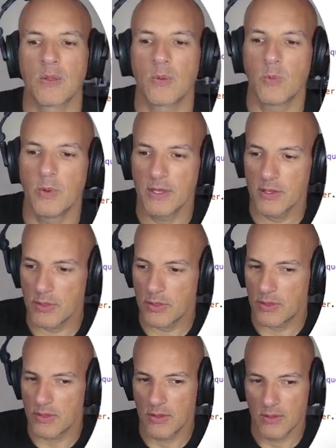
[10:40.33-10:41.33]

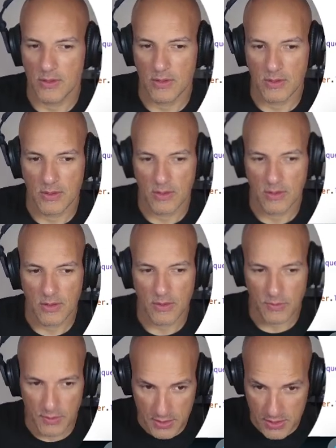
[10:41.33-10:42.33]
with
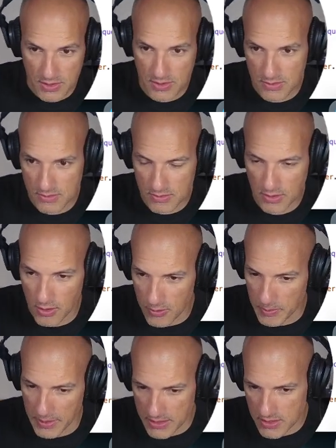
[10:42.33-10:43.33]
this
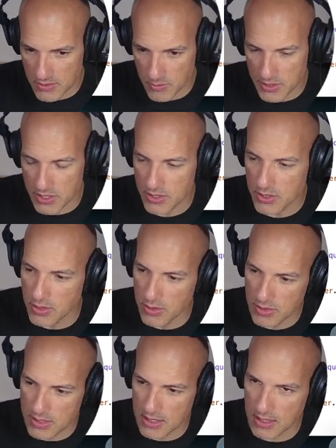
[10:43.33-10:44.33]
code base, which is
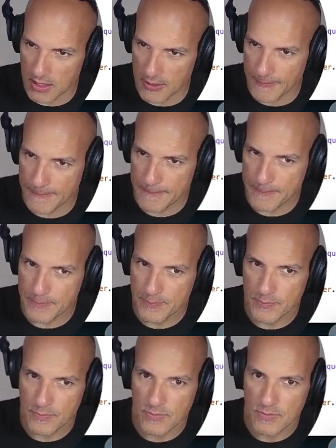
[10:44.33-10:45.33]
using
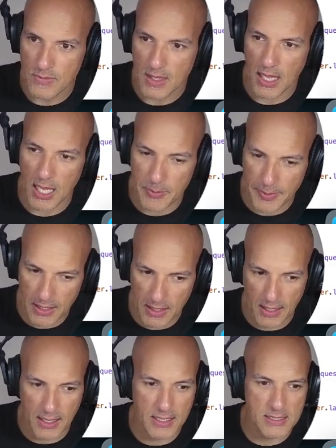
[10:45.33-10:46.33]

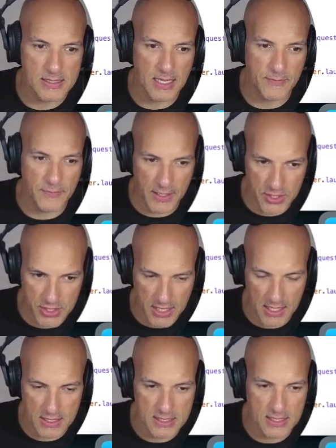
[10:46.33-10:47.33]
APIs and
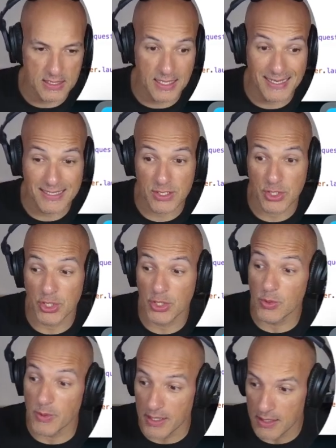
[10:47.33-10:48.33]
functionality that is
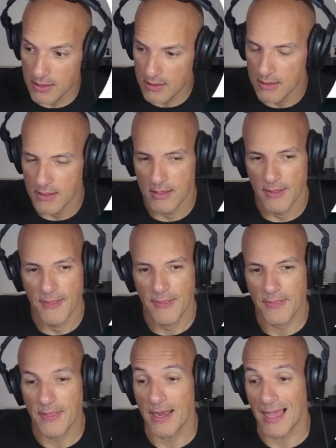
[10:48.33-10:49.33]
newer,
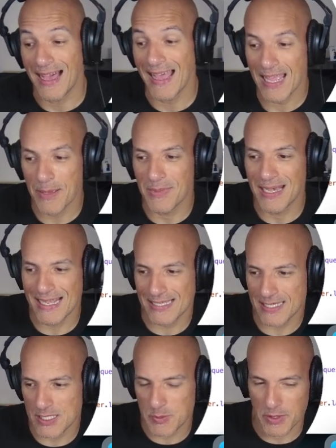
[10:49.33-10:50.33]
that I am
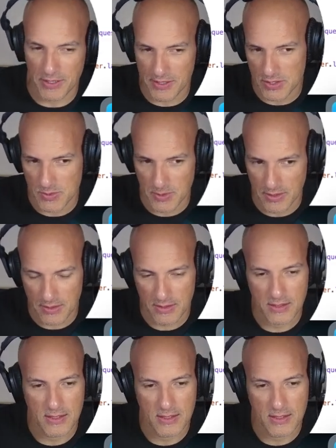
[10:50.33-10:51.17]
less experienced with,